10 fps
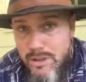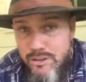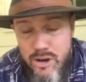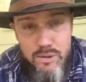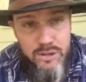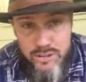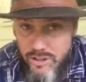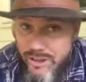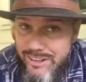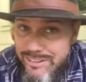So you're
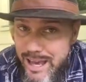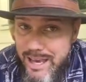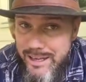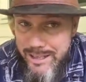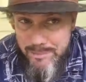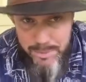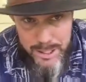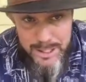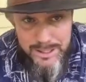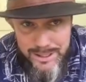still excited,
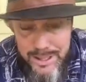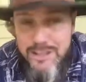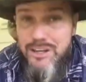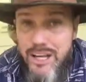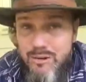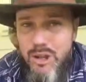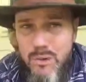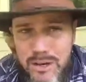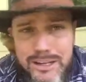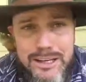but you didn't really
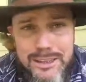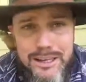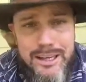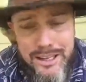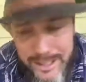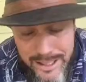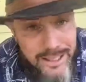win anything.